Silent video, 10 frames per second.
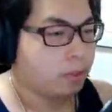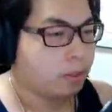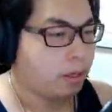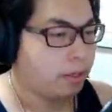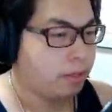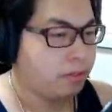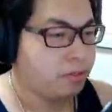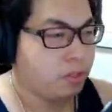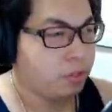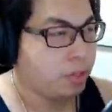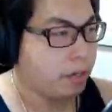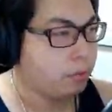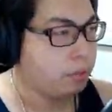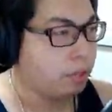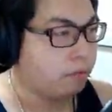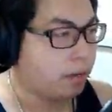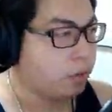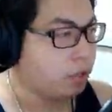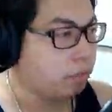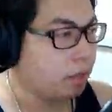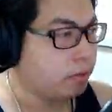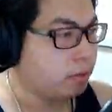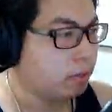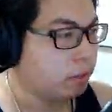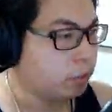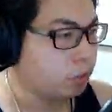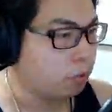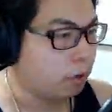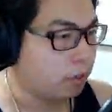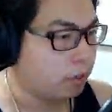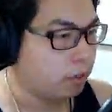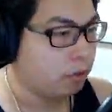And then since you're not using Avenging, basically what you want to do